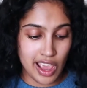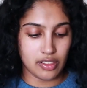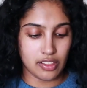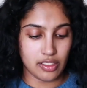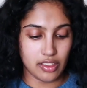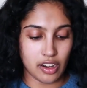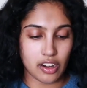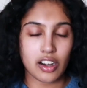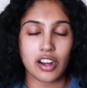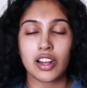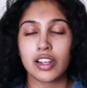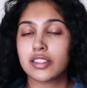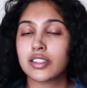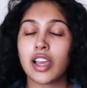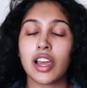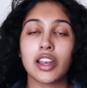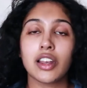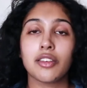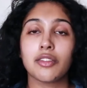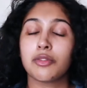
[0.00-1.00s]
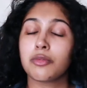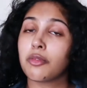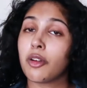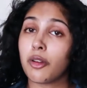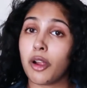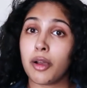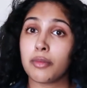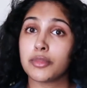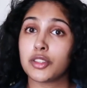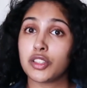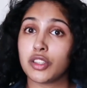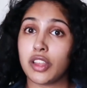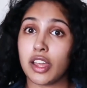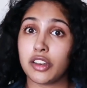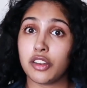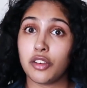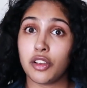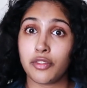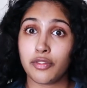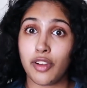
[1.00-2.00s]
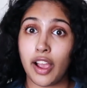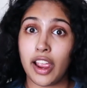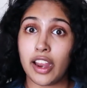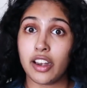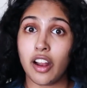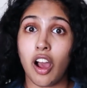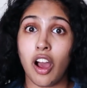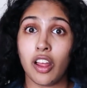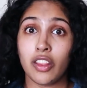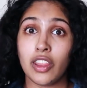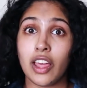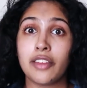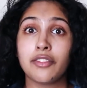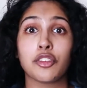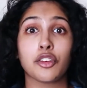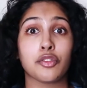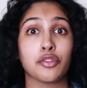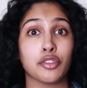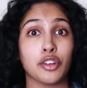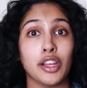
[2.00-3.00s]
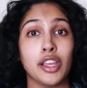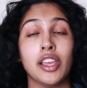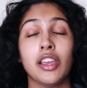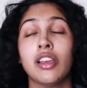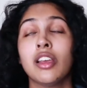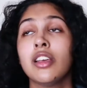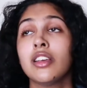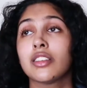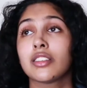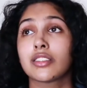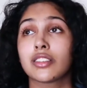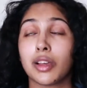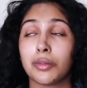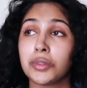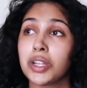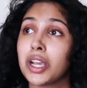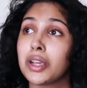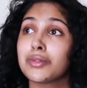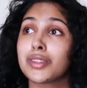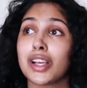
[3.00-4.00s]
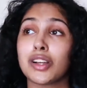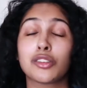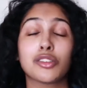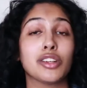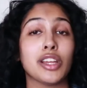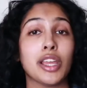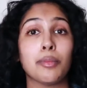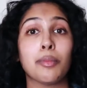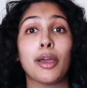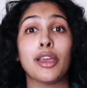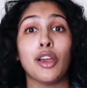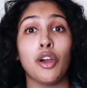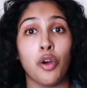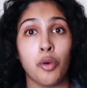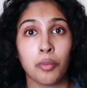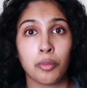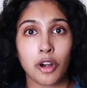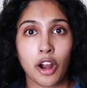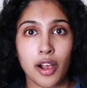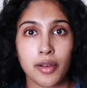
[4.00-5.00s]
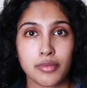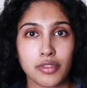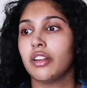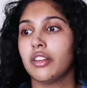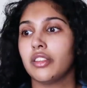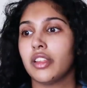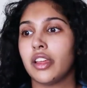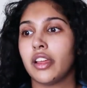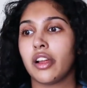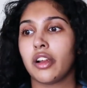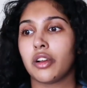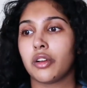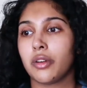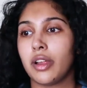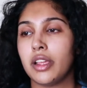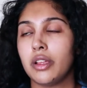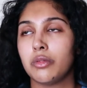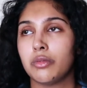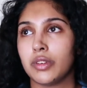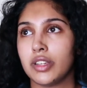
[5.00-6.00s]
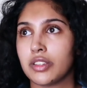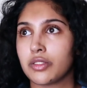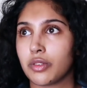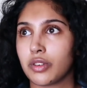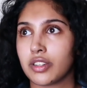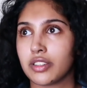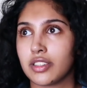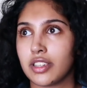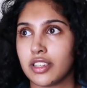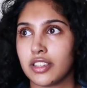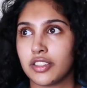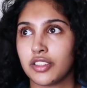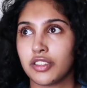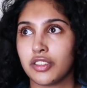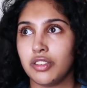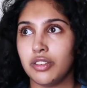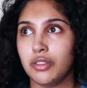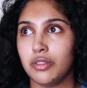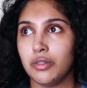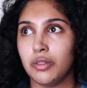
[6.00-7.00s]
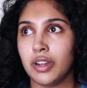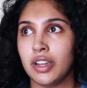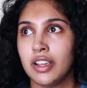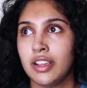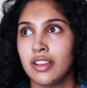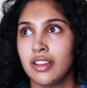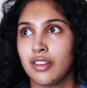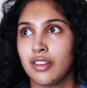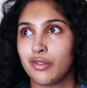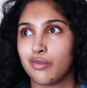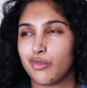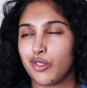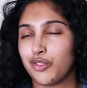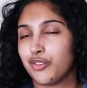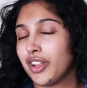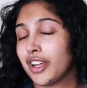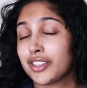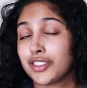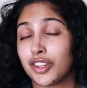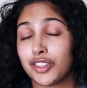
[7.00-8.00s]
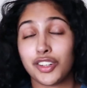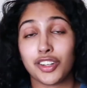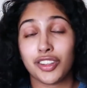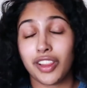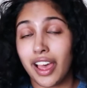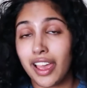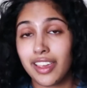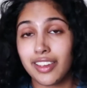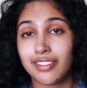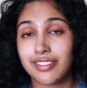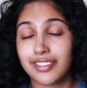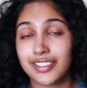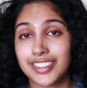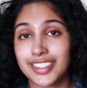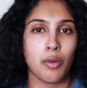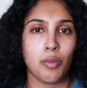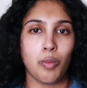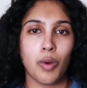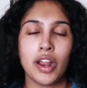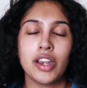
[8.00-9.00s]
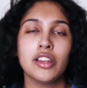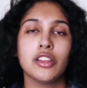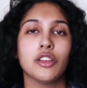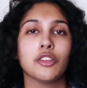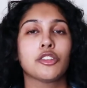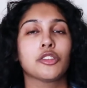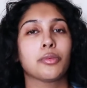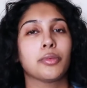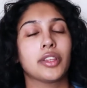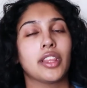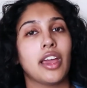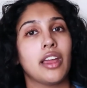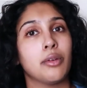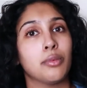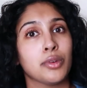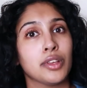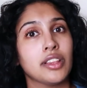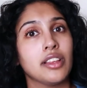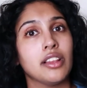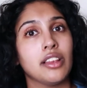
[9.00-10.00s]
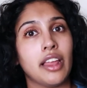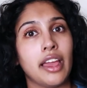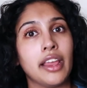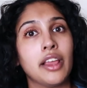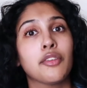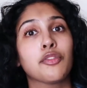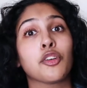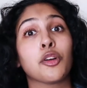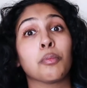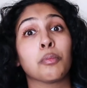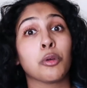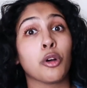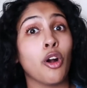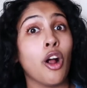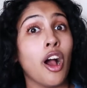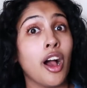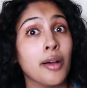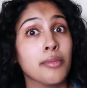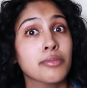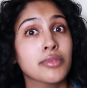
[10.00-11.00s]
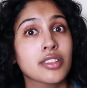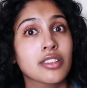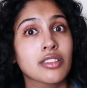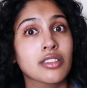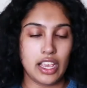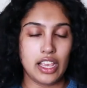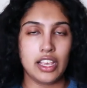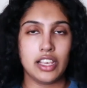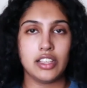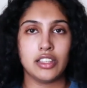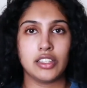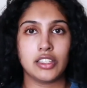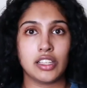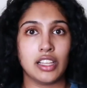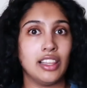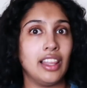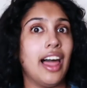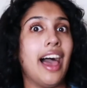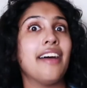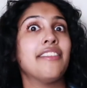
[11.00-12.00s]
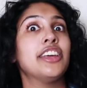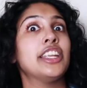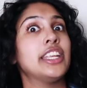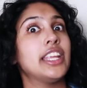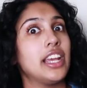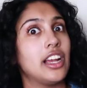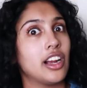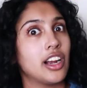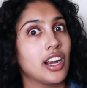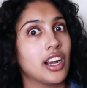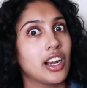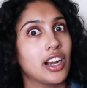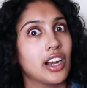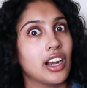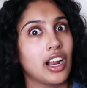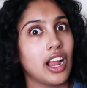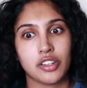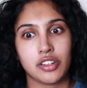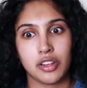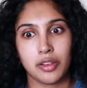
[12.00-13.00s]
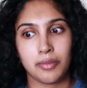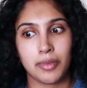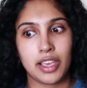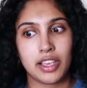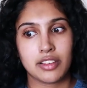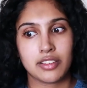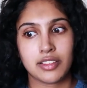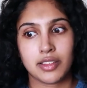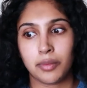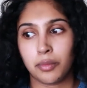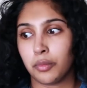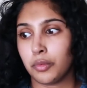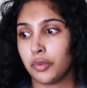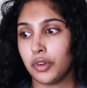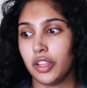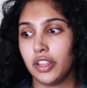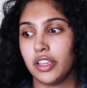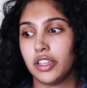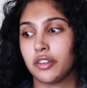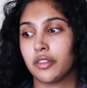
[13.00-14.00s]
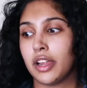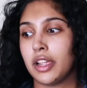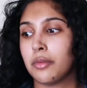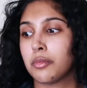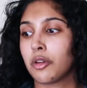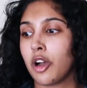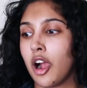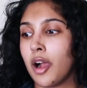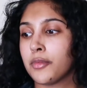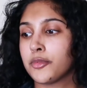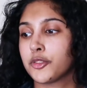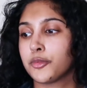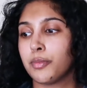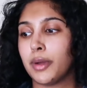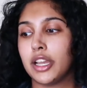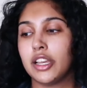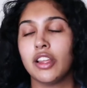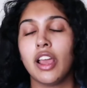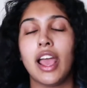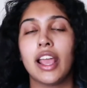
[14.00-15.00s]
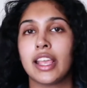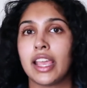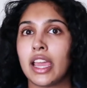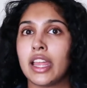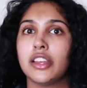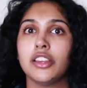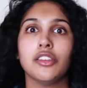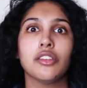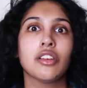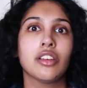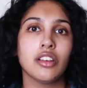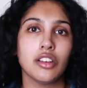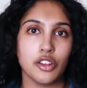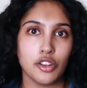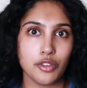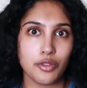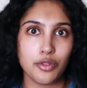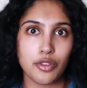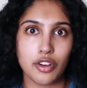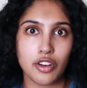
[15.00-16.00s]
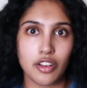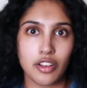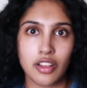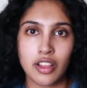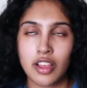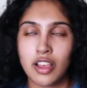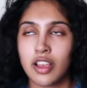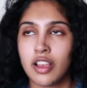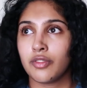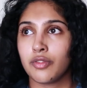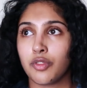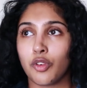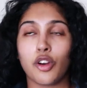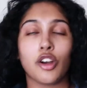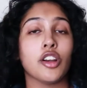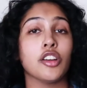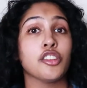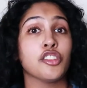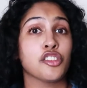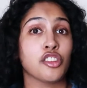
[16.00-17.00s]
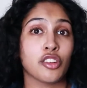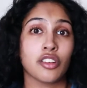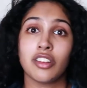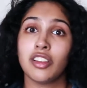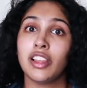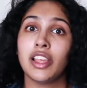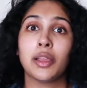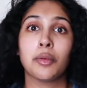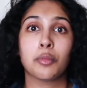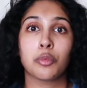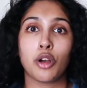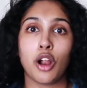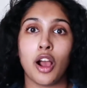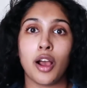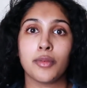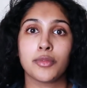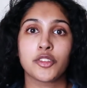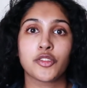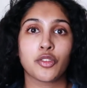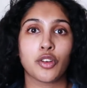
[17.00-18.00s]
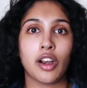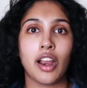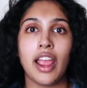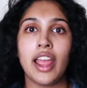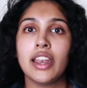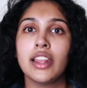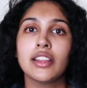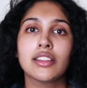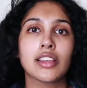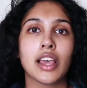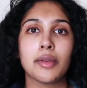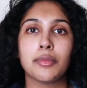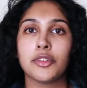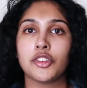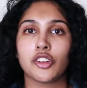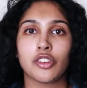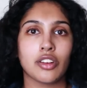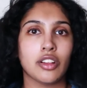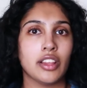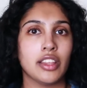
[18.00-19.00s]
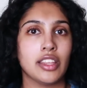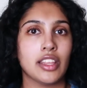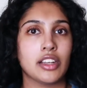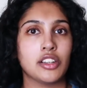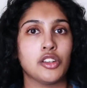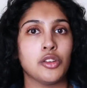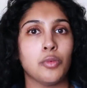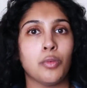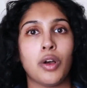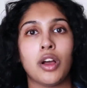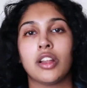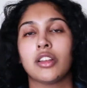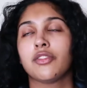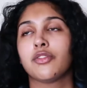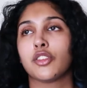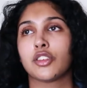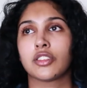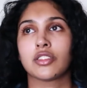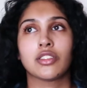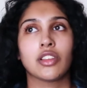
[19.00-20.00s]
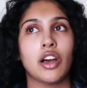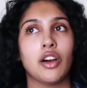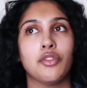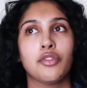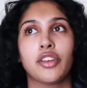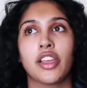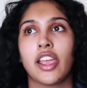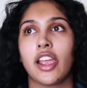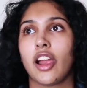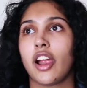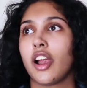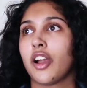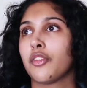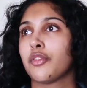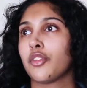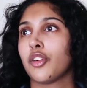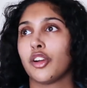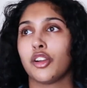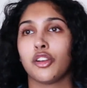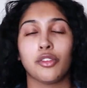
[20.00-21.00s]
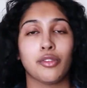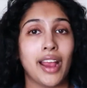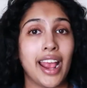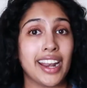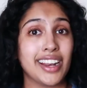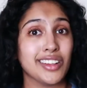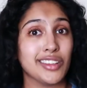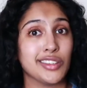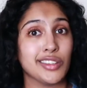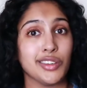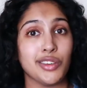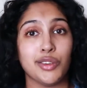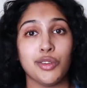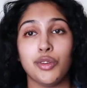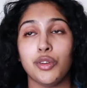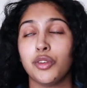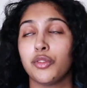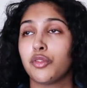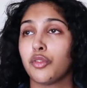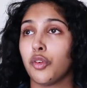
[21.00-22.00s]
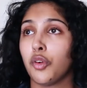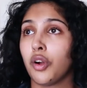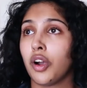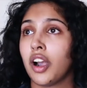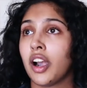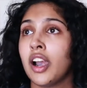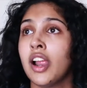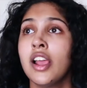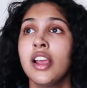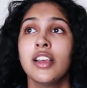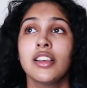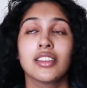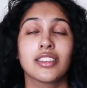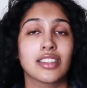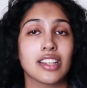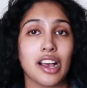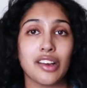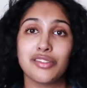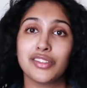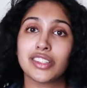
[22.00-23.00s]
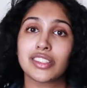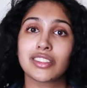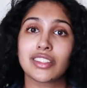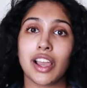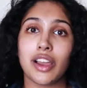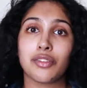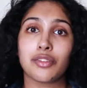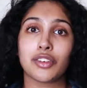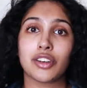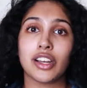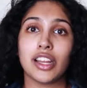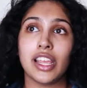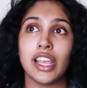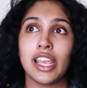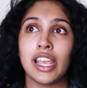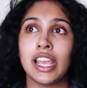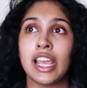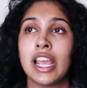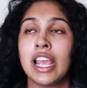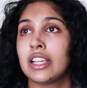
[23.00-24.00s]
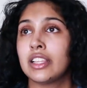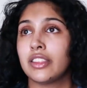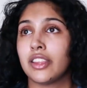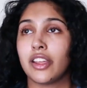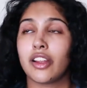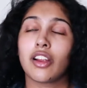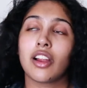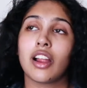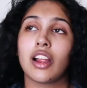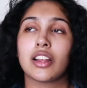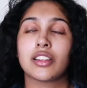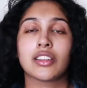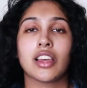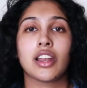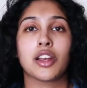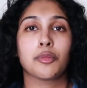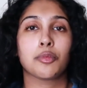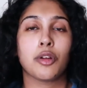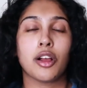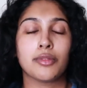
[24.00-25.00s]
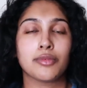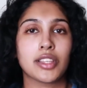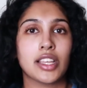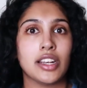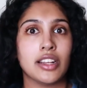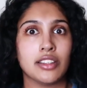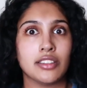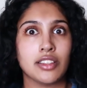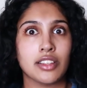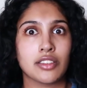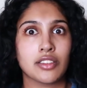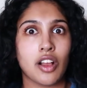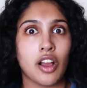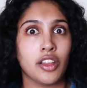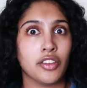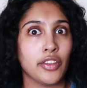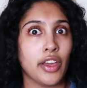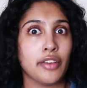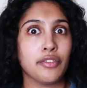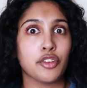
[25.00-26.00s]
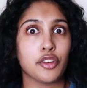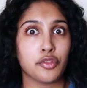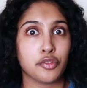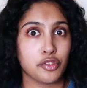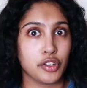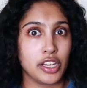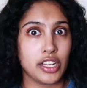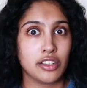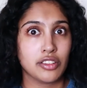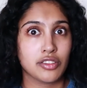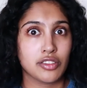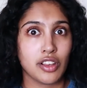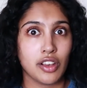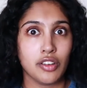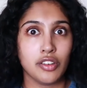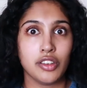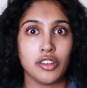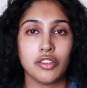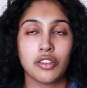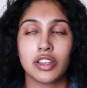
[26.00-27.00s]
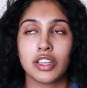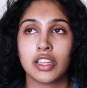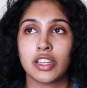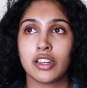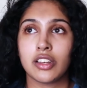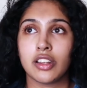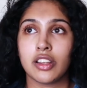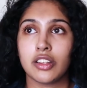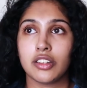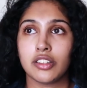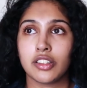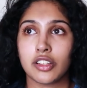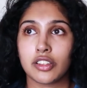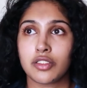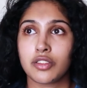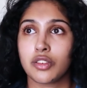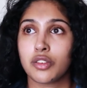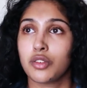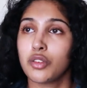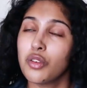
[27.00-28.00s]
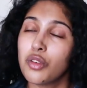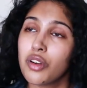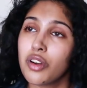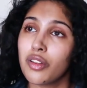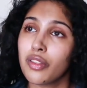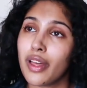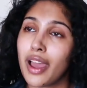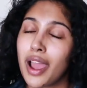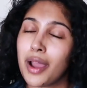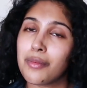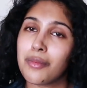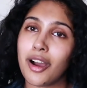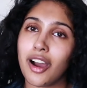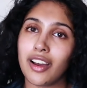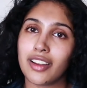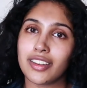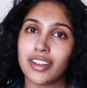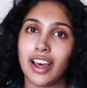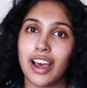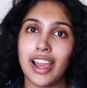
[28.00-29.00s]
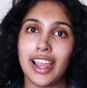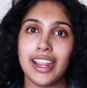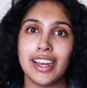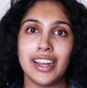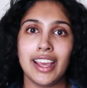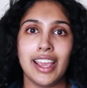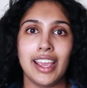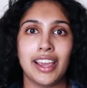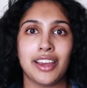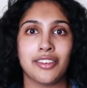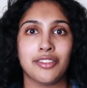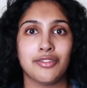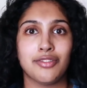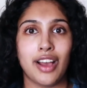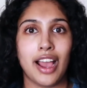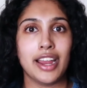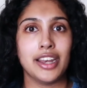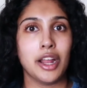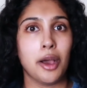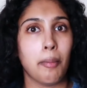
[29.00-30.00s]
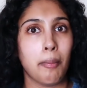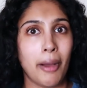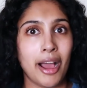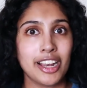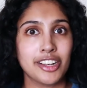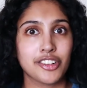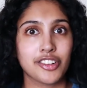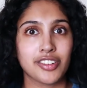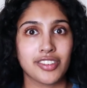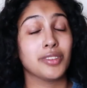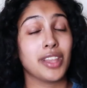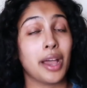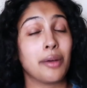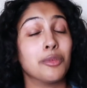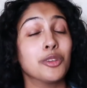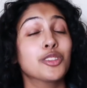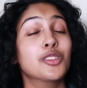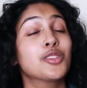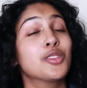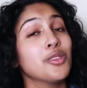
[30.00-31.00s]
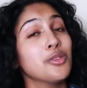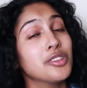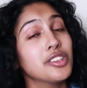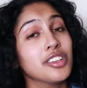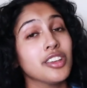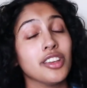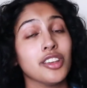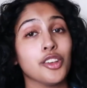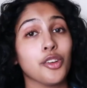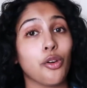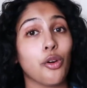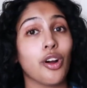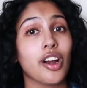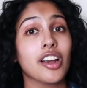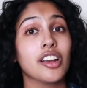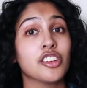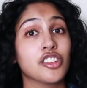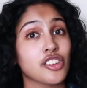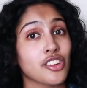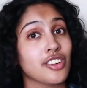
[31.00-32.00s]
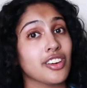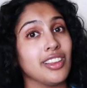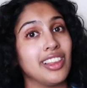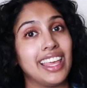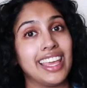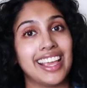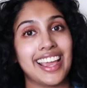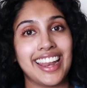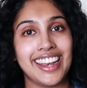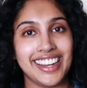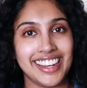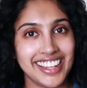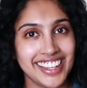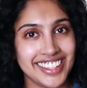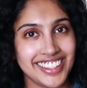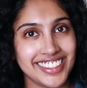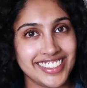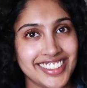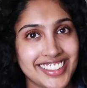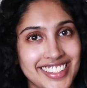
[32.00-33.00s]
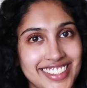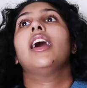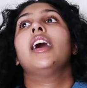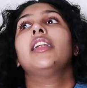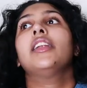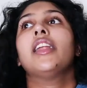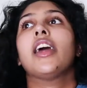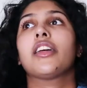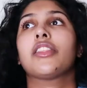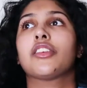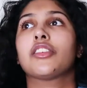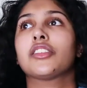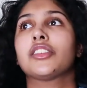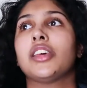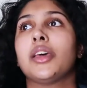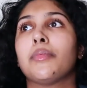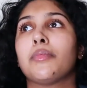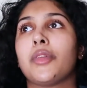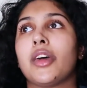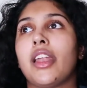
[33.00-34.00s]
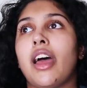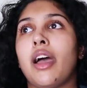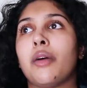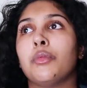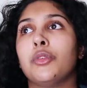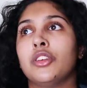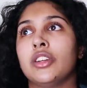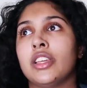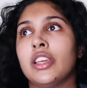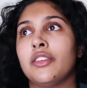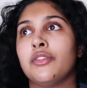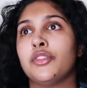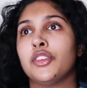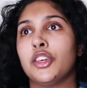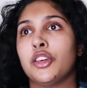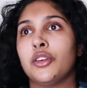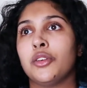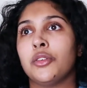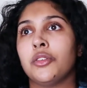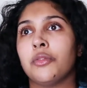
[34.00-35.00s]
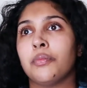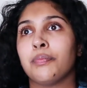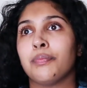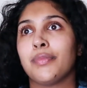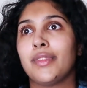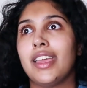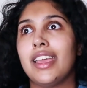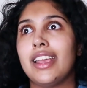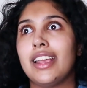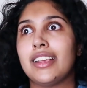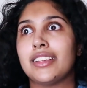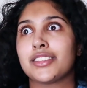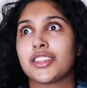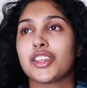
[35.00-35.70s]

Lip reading: There are a ton of prompts that you can find online for free. Sometimes I'll create my own prompts. They are great resources to reflect on your life. One YouTuber that I really like for prompts is Lavender. She makes some really great prompts, but again, you can Google for journaling prompts for any type of journaling that you want, for self-care, for gratitude, for self-discovery. There are a ton of prompts that exist online for free, so you can just Google them online and find a bunch that will suit your journaling needs. Another tip that I will give you is